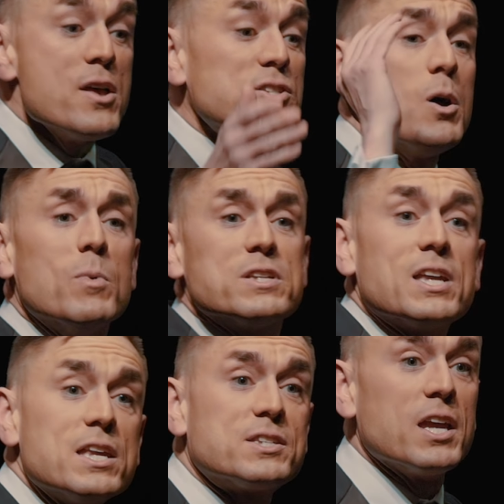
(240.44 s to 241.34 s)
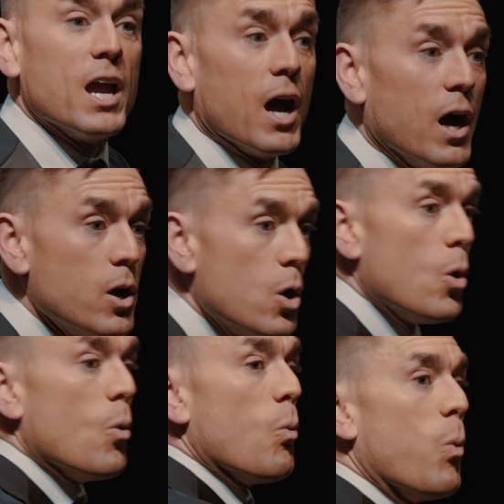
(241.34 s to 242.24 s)
Someone says to you,
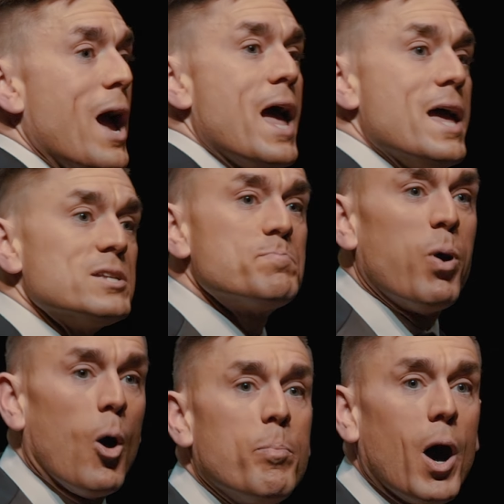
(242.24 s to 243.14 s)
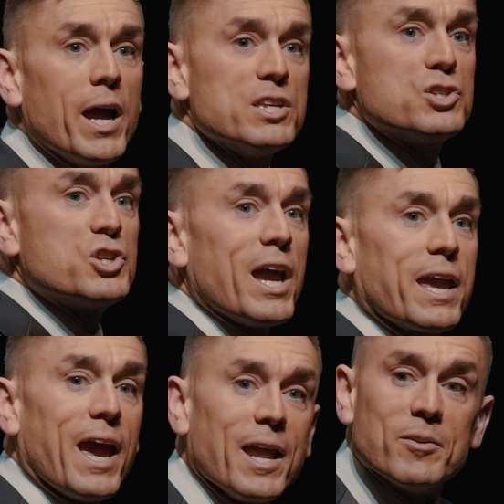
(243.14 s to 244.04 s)
where's Popeye's
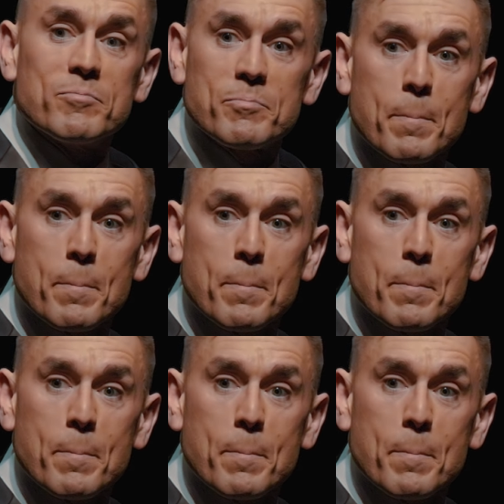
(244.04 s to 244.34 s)
chicken?